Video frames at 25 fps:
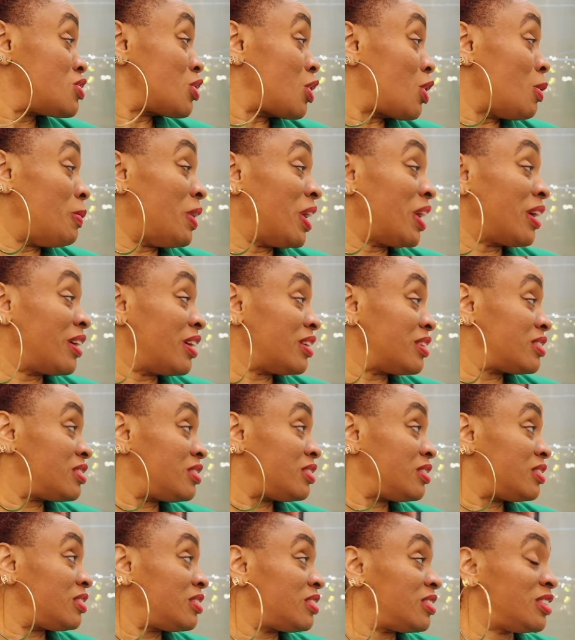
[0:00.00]
to come and NARS, get
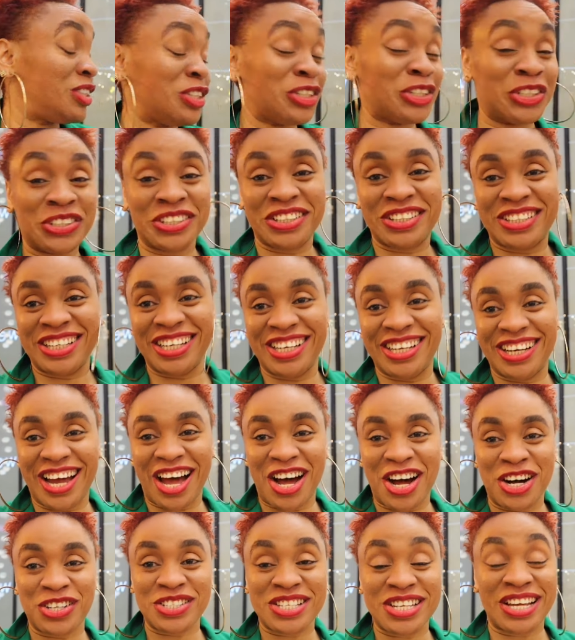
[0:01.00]
the thing out.